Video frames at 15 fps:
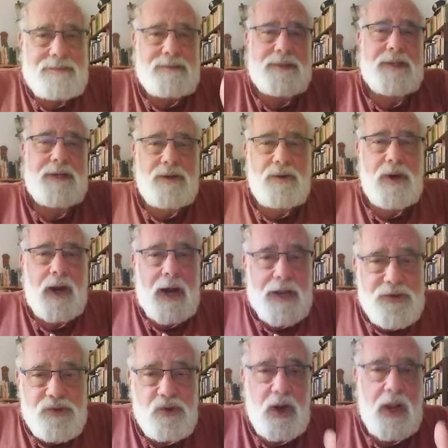you know,
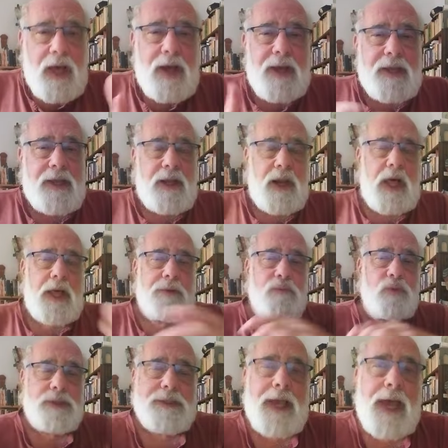underlying a lot of
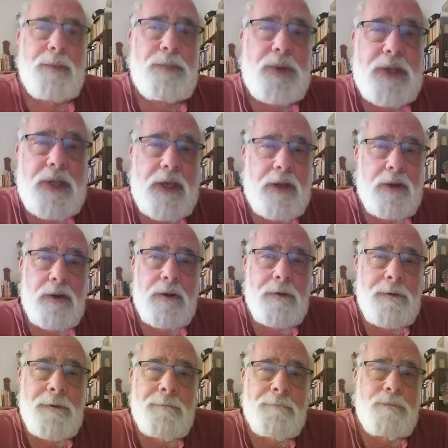what's happening here.
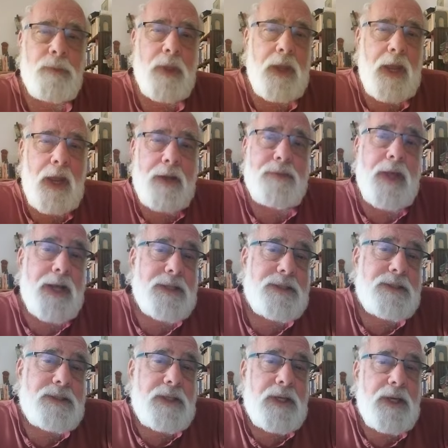And
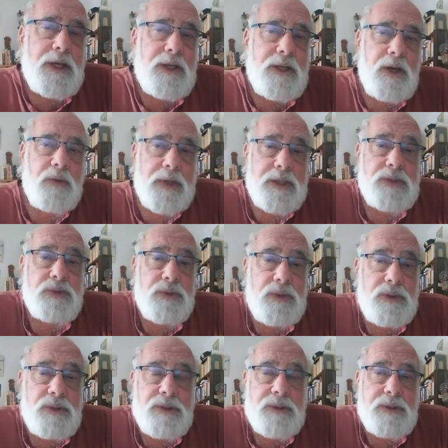that's, you know,
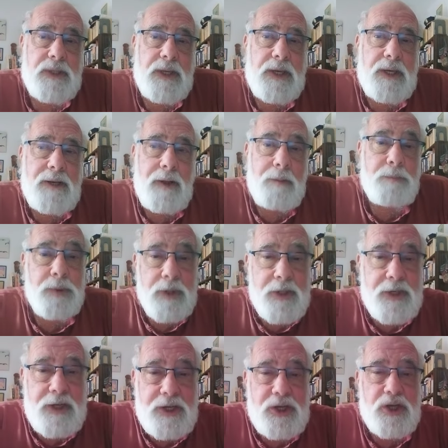Israel's
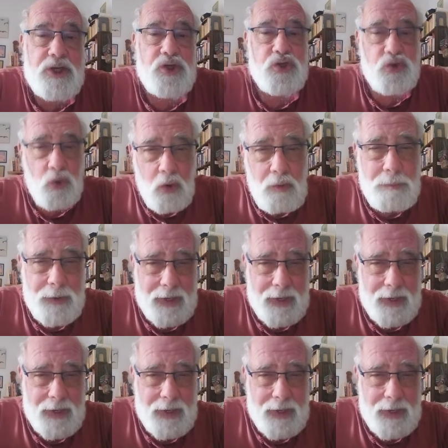ability to control